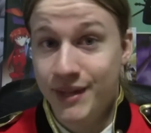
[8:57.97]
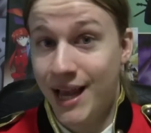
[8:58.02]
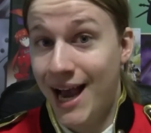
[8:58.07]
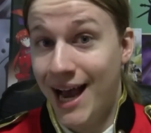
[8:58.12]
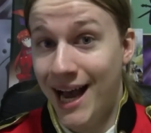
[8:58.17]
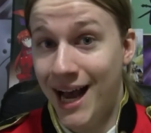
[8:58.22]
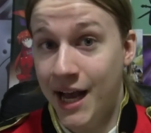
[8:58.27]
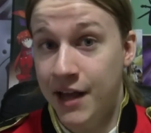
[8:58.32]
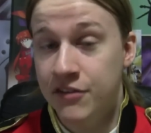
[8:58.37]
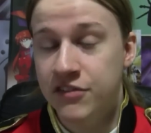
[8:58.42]

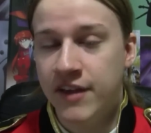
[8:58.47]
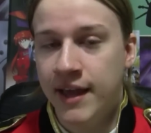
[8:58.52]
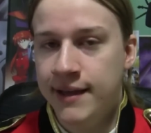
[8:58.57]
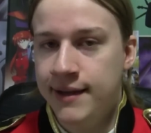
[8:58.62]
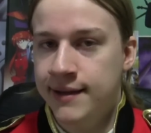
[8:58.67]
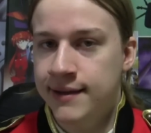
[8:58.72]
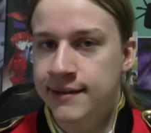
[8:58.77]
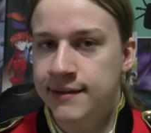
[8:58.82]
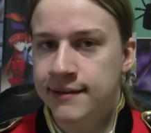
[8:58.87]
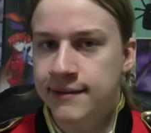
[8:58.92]
as
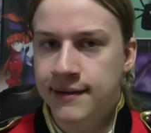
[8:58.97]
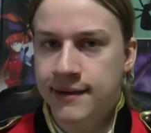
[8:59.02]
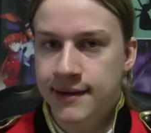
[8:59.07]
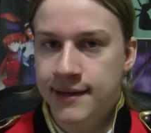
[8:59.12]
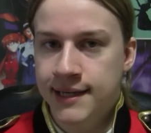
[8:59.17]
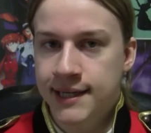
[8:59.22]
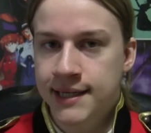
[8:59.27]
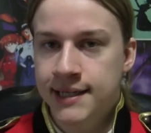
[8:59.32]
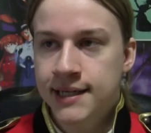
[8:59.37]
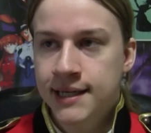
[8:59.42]
and
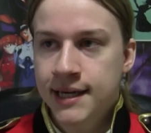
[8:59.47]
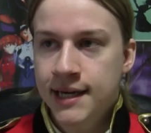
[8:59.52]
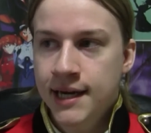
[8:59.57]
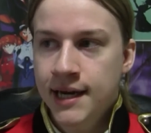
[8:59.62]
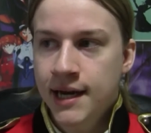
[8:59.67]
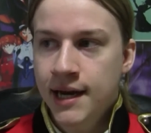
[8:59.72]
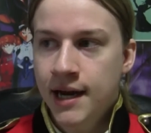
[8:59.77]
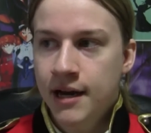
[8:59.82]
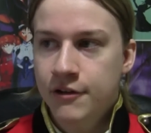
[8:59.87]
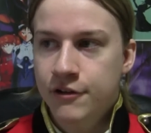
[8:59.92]

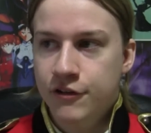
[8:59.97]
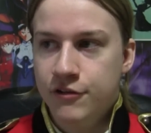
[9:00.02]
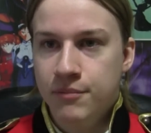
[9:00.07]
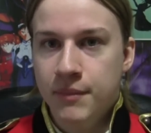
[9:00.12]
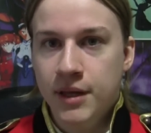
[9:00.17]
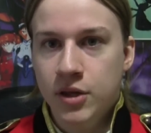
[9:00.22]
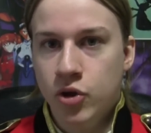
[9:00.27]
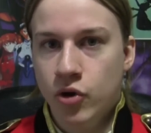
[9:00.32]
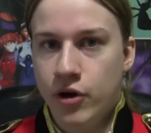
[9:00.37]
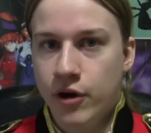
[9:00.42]
just
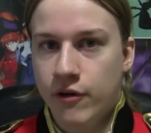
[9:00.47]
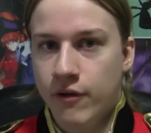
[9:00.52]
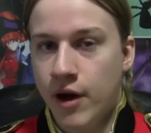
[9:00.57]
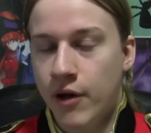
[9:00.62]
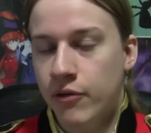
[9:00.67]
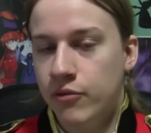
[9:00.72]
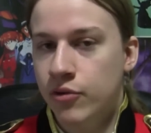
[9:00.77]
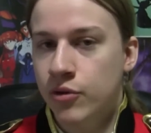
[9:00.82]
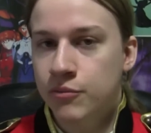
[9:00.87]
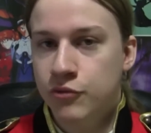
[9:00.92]
me looking
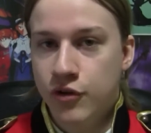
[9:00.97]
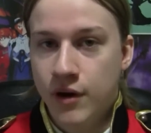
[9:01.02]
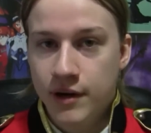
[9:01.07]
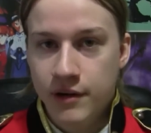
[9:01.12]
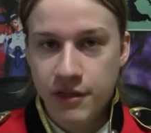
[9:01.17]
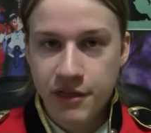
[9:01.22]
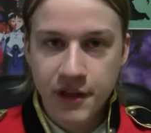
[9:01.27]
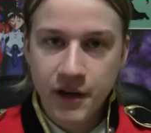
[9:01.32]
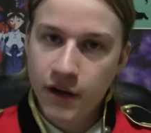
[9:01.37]
around the room trying to